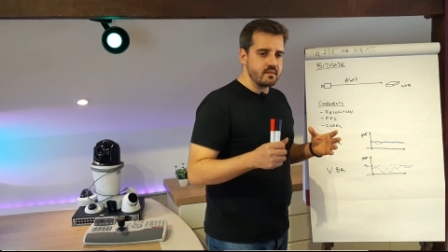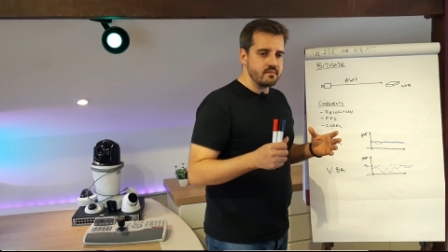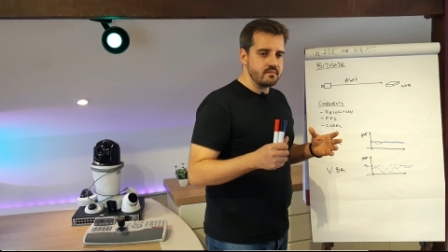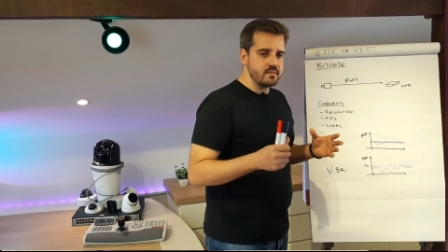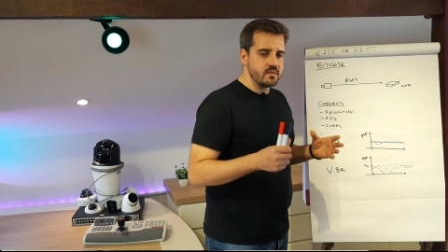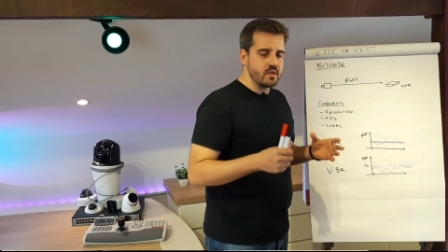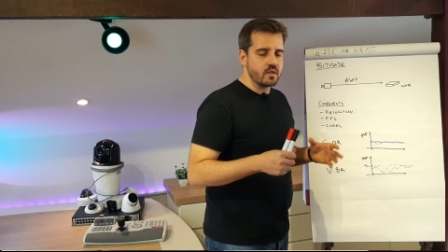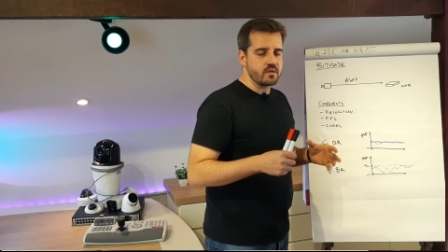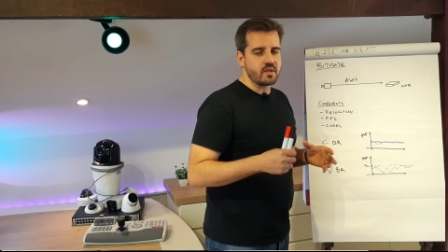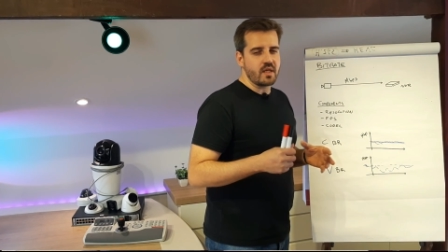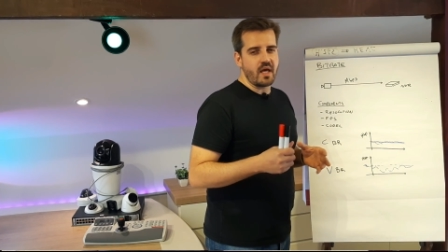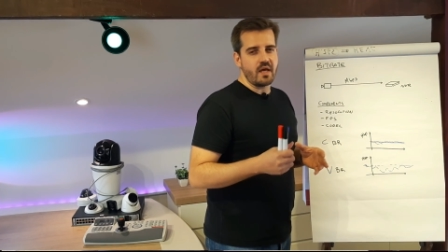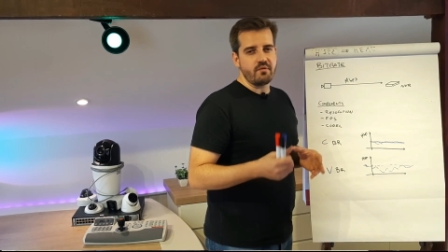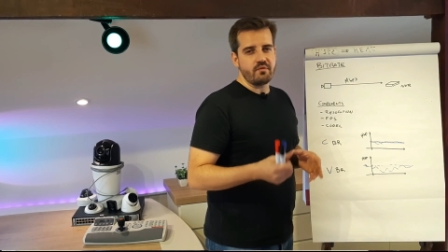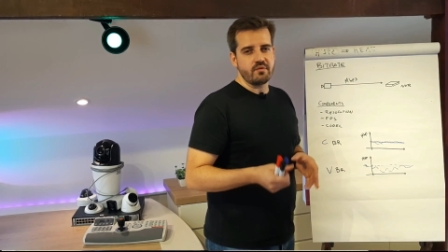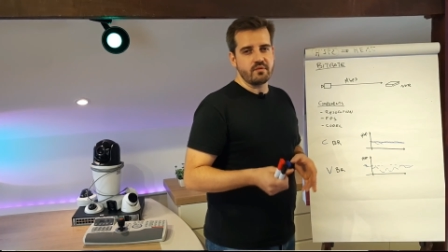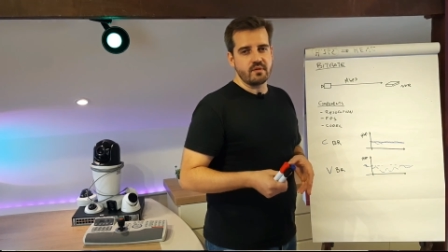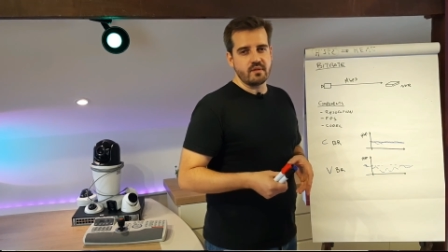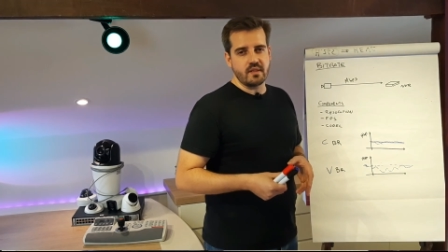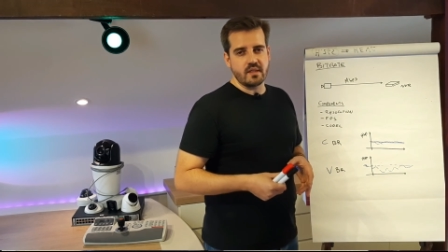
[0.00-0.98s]
not
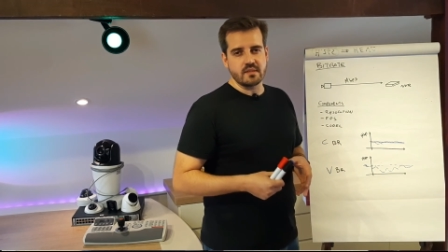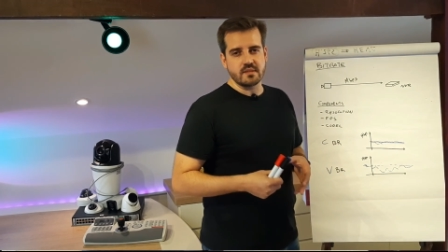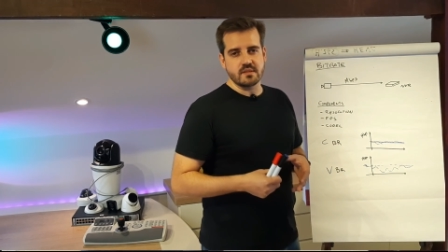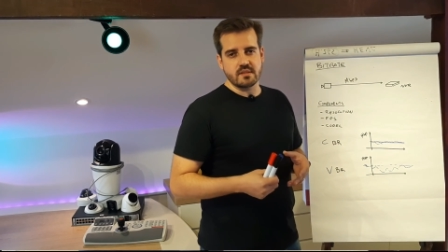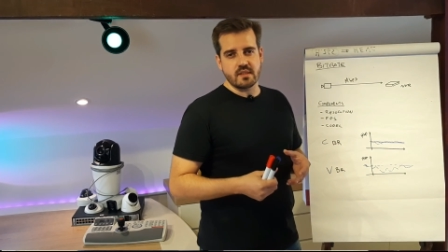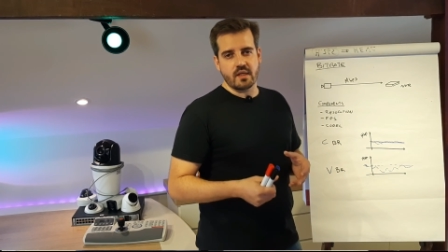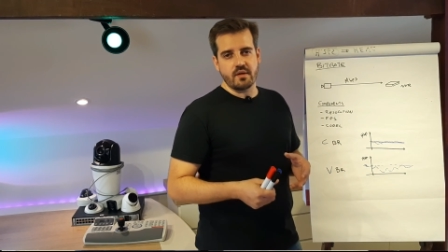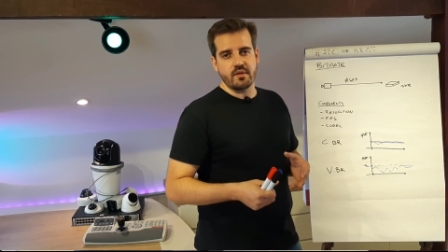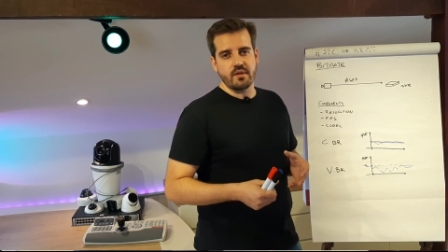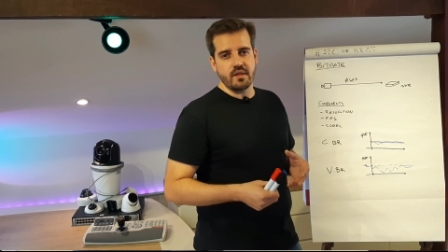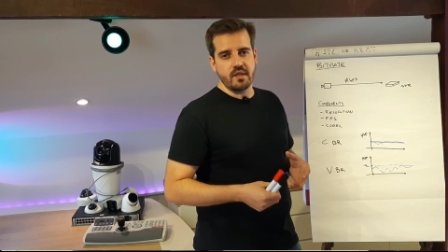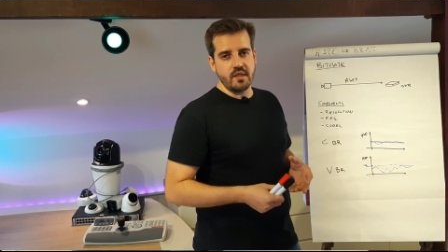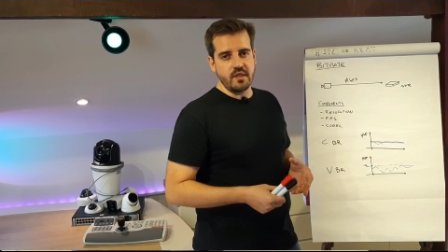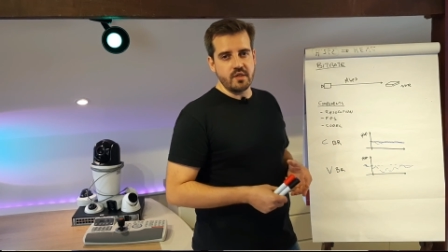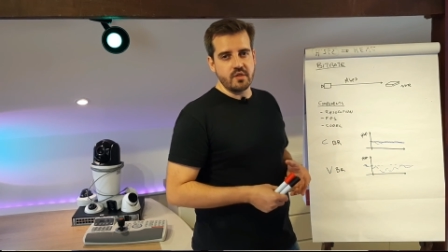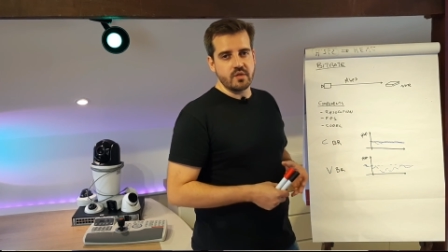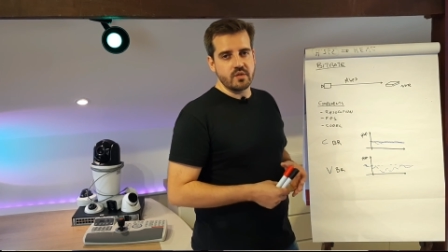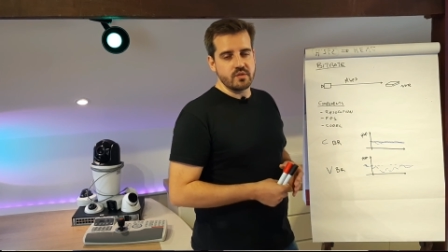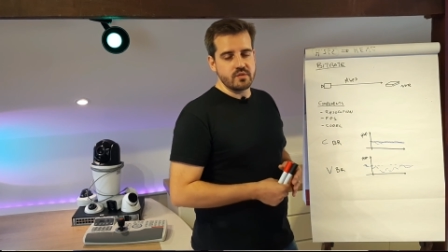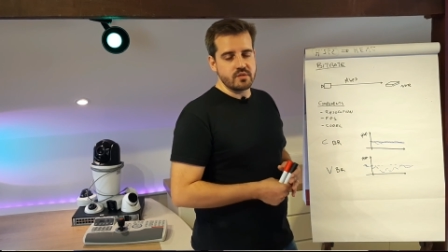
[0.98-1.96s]
have necessarily
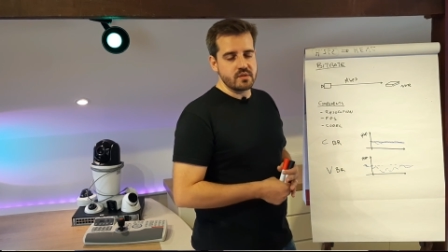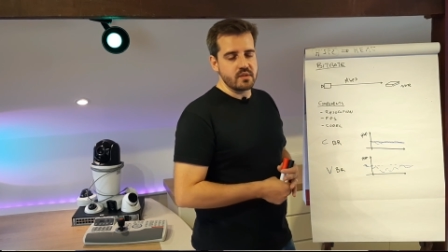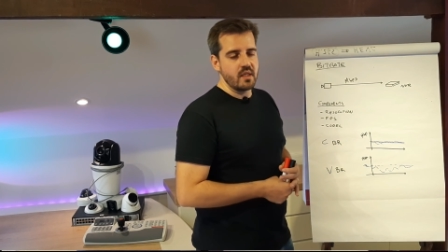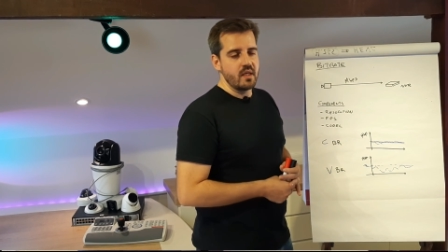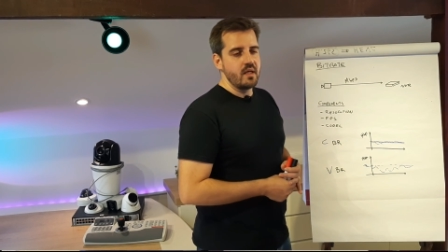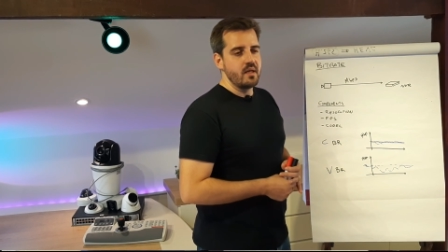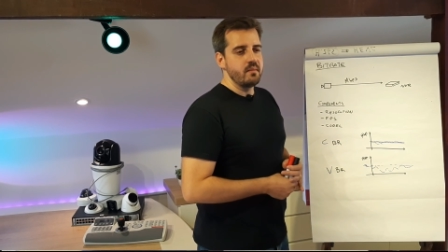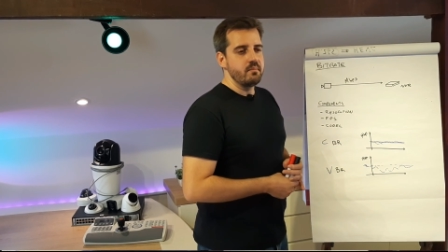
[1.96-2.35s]
issues,